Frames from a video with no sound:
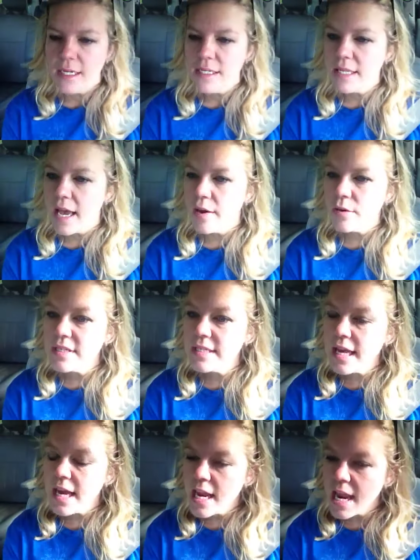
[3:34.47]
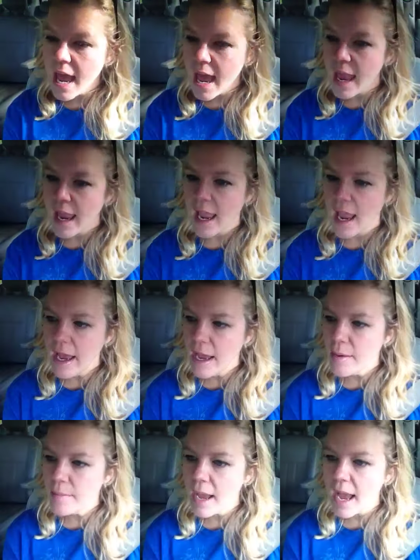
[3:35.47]
So Sunday,
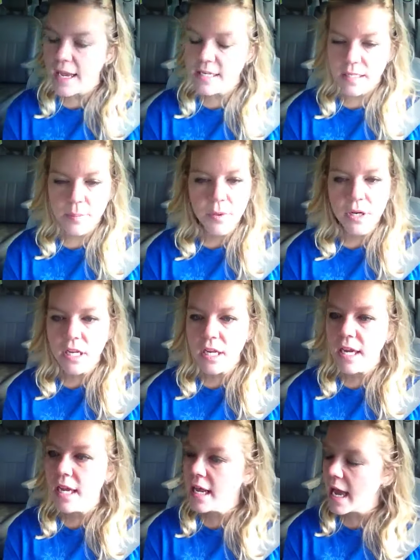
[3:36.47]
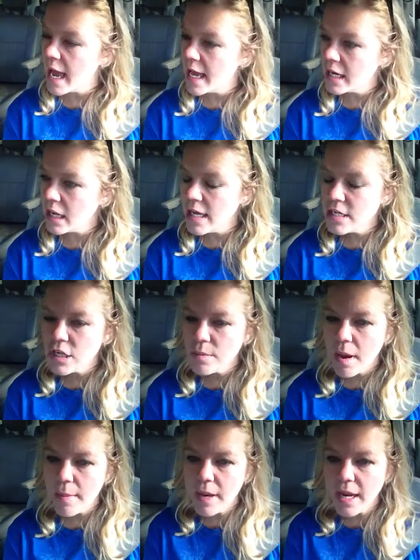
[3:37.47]
um, I did pretty good. I had lunch at
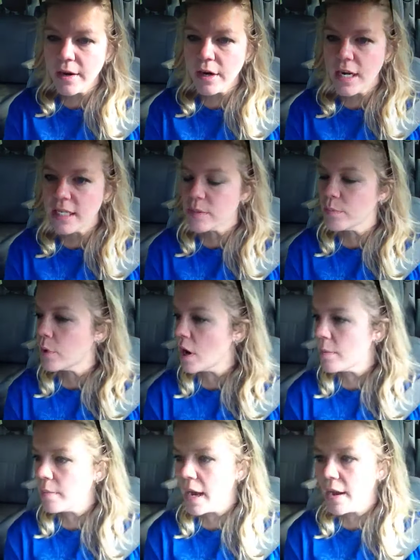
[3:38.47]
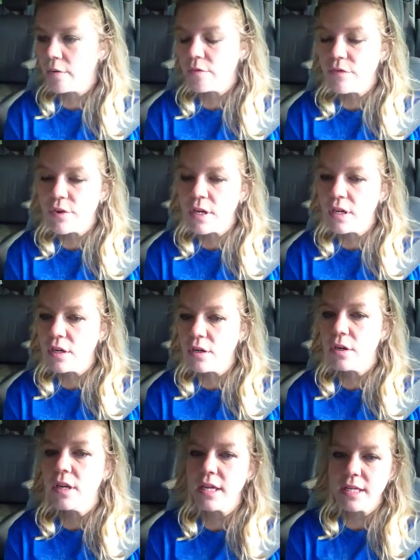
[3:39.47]
my parents, brought my own
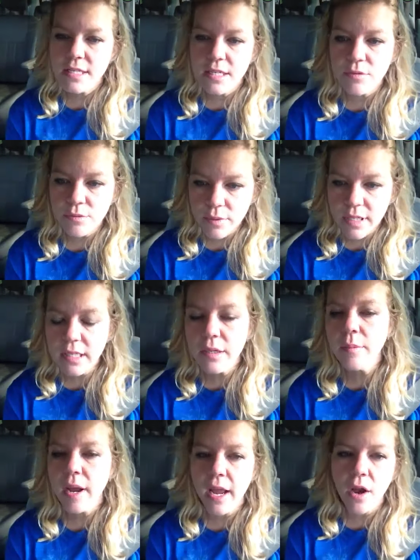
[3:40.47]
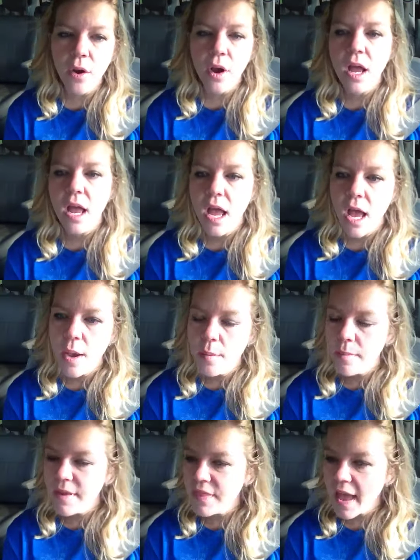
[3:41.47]
food, did really well.
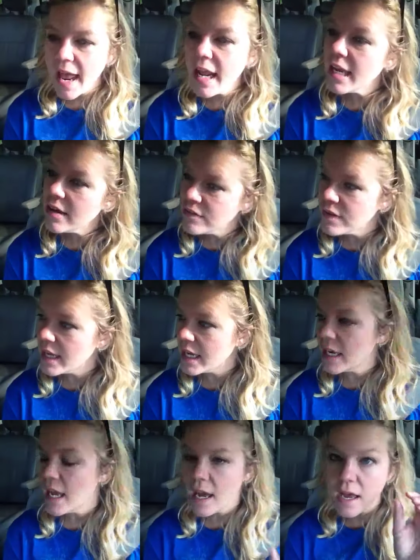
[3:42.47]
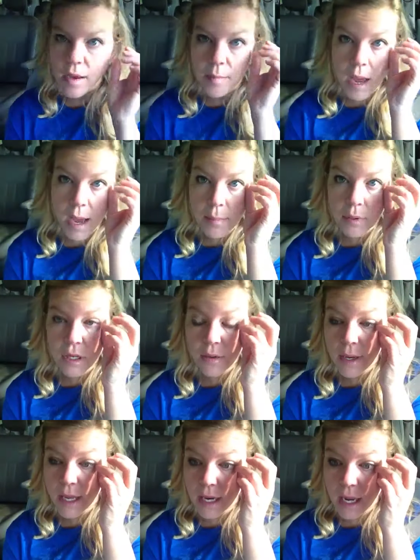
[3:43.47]
But that evening, um, I
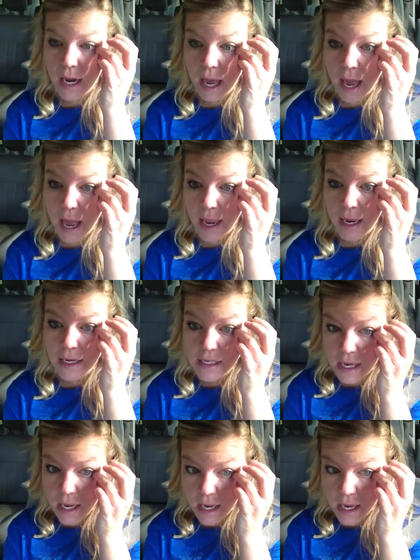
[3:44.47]
blew it and I ate